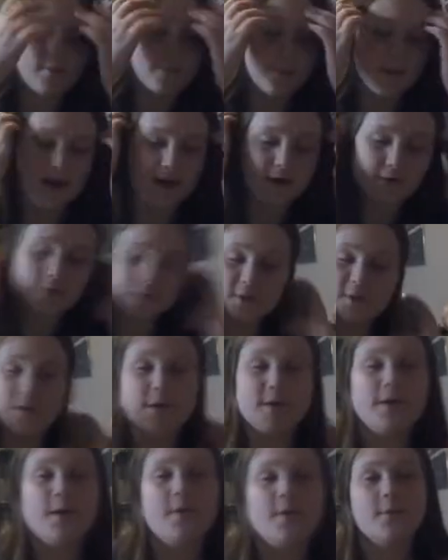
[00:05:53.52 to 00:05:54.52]
I don't really
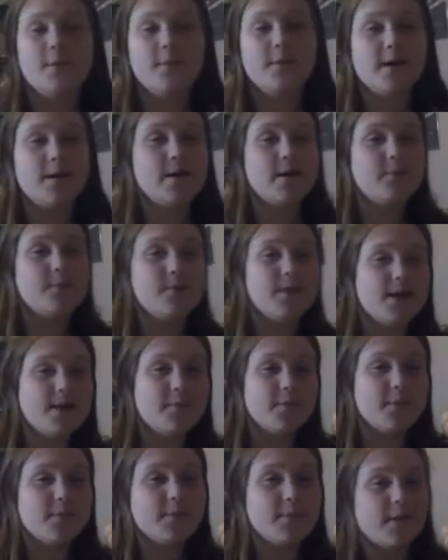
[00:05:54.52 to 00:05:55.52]
know what
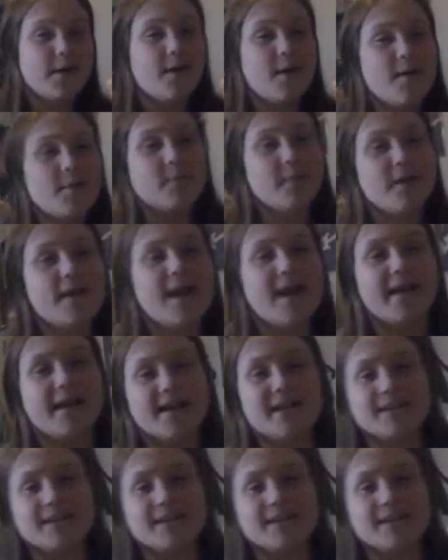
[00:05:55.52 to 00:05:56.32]
number we're on, but I guess